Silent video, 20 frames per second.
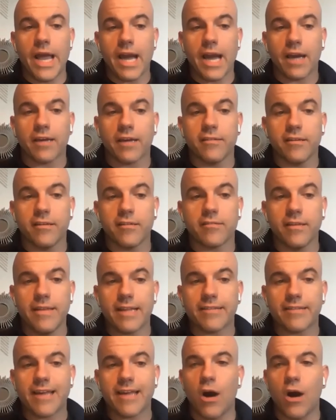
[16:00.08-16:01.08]
y-axis. And
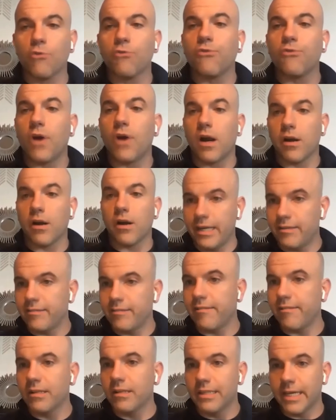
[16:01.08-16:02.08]
that's how far
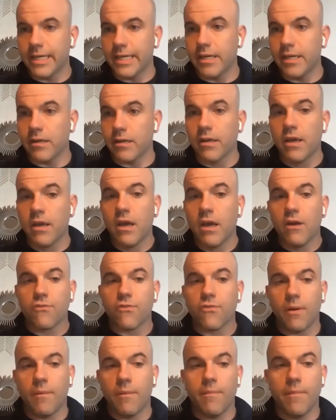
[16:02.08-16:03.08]
is the ligand
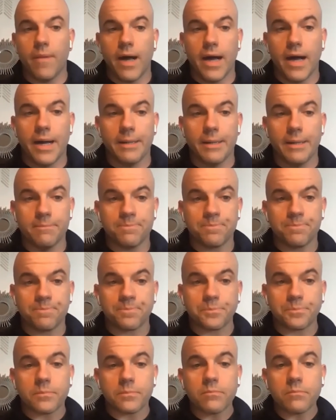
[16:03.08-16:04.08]
from
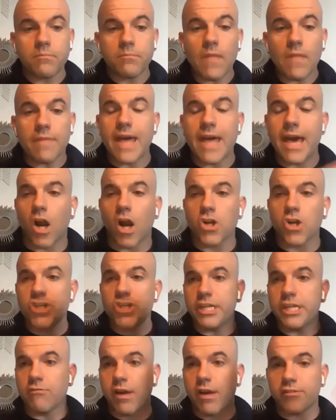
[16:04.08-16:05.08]
that
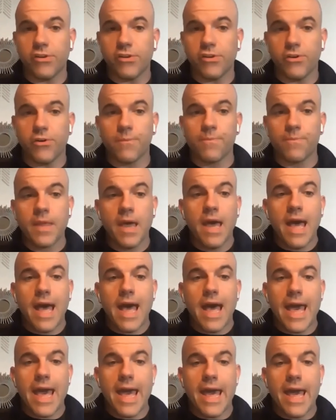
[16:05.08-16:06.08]
arginine residue.
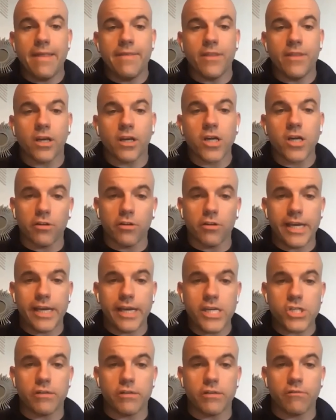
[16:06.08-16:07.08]
And the
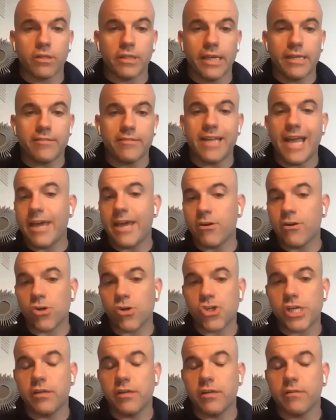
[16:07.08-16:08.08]
coloration relates to
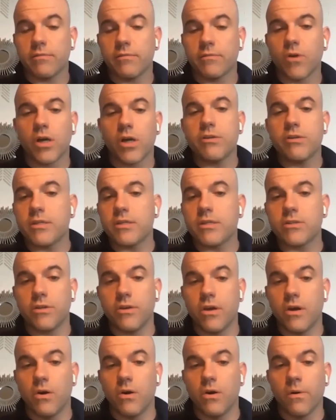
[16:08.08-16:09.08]
energy. And so all you need
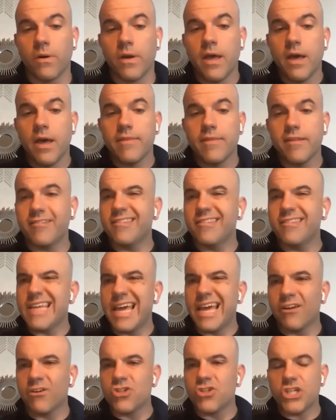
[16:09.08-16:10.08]
to know, this is
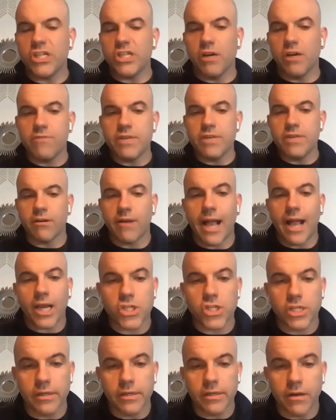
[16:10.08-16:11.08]
the energy of the
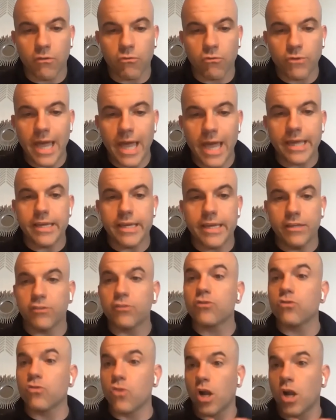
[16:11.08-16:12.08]
interaction. Red
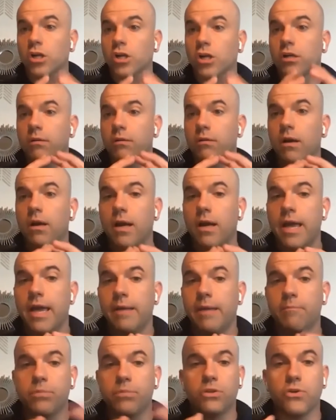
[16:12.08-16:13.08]
is stronger
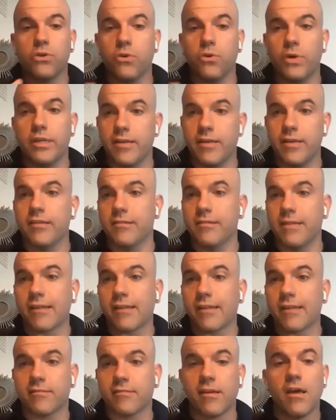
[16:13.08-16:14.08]
and blue is
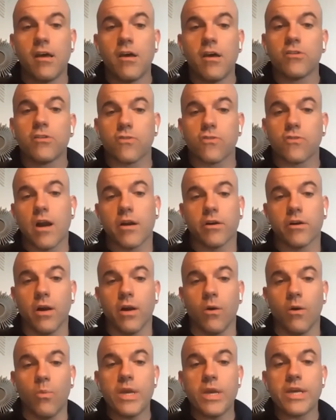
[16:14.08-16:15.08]
less strong,
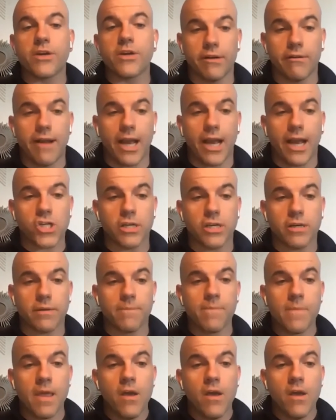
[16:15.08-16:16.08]
or a weaker
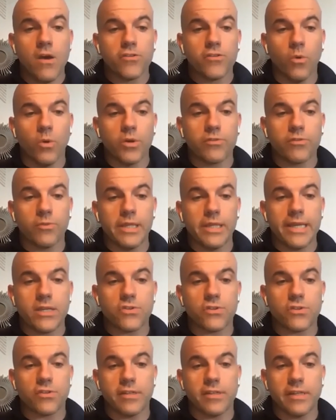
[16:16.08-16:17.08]
interaction. So what's really
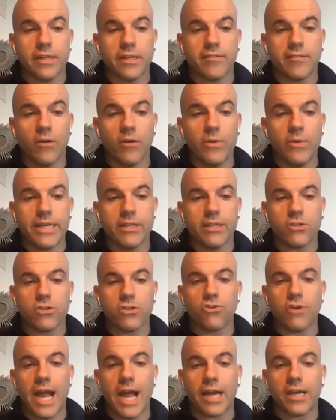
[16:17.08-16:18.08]
interesting is that we can
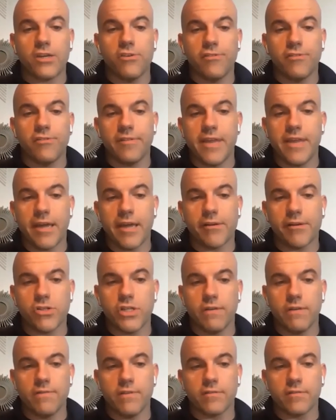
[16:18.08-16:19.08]
track using the
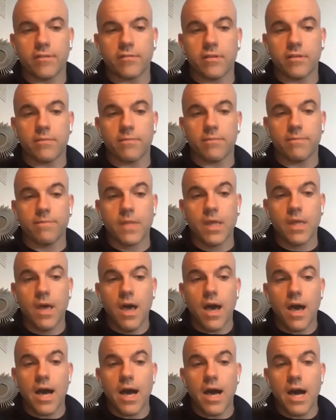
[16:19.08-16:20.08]
energy of the system
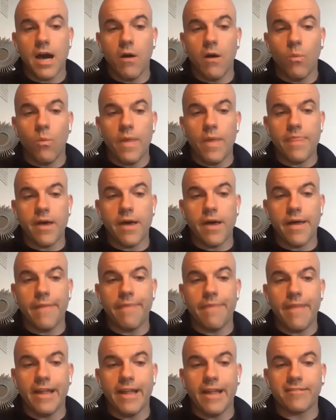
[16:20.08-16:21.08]
when
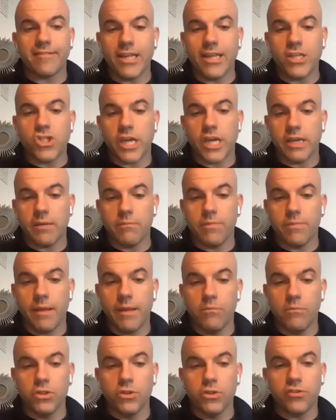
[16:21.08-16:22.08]
that side chain,
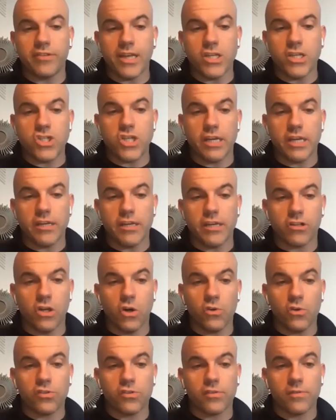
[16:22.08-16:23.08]
the blue side chain, is
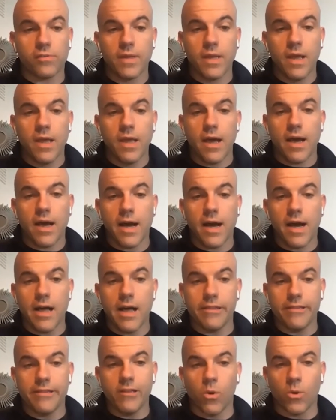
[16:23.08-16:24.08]
close,
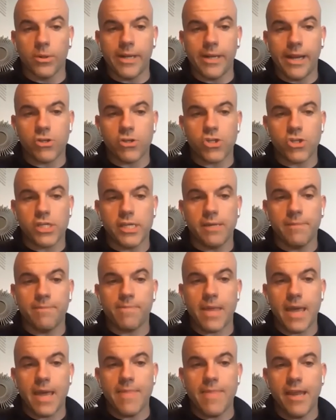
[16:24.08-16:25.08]
it's lower in energy,
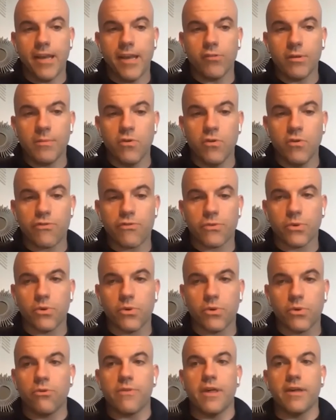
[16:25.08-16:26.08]
and then as we move
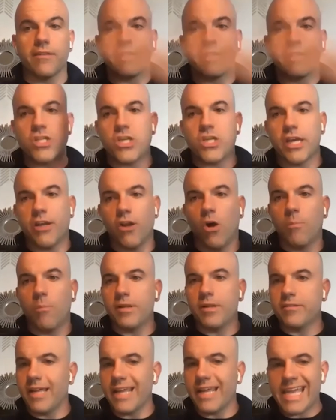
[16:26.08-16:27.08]
through, the side chain
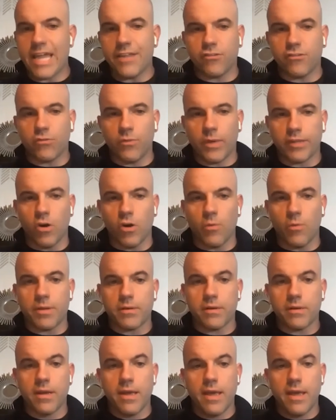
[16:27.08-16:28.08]
opens, that gate swings
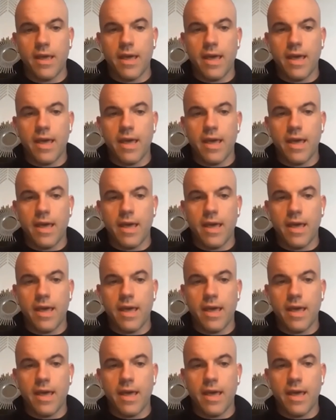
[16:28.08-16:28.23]
open,